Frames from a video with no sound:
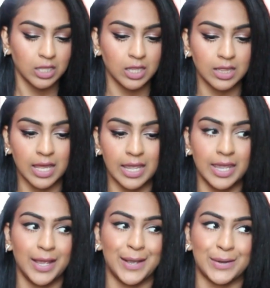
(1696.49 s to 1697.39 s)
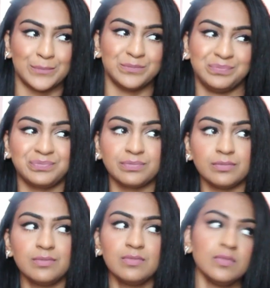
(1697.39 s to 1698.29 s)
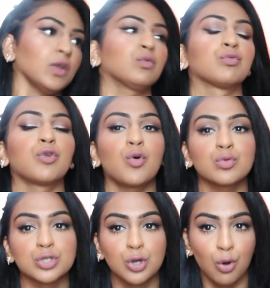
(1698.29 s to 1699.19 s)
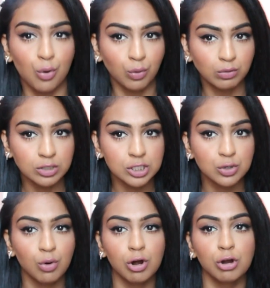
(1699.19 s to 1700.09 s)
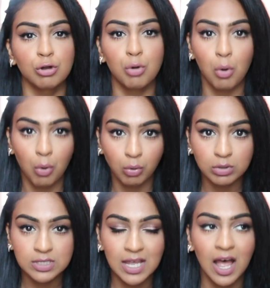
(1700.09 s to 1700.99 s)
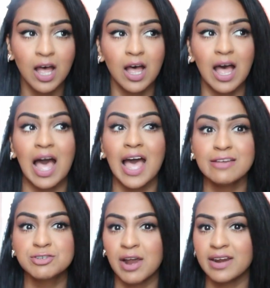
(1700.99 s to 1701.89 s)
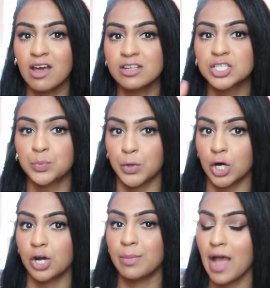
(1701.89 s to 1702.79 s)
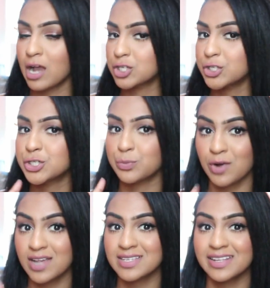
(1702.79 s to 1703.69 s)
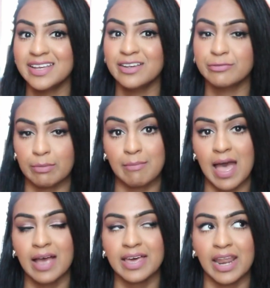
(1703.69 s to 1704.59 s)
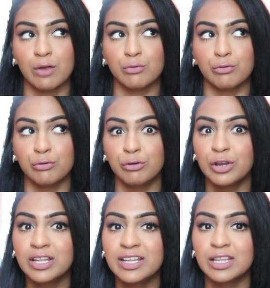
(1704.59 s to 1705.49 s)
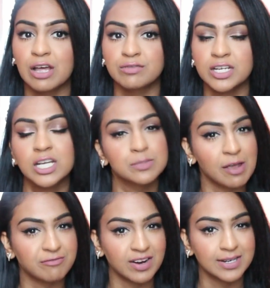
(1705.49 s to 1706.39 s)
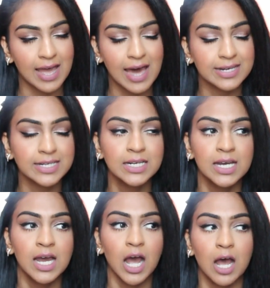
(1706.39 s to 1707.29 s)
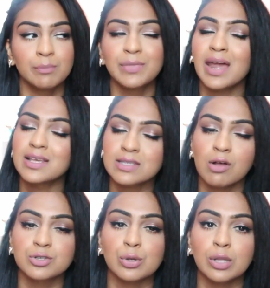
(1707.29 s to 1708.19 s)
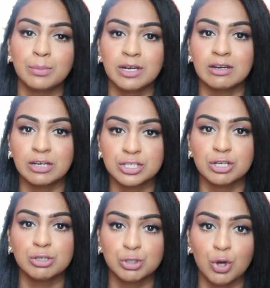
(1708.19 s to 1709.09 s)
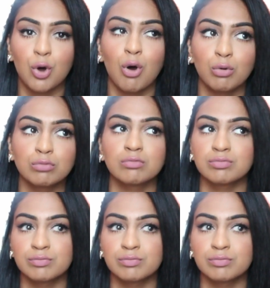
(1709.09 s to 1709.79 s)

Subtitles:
like rose golds or golds. I tried on Superb, actually, surprisingly, from MAC, and I really loved it because my friend had it. That is also limited edition, so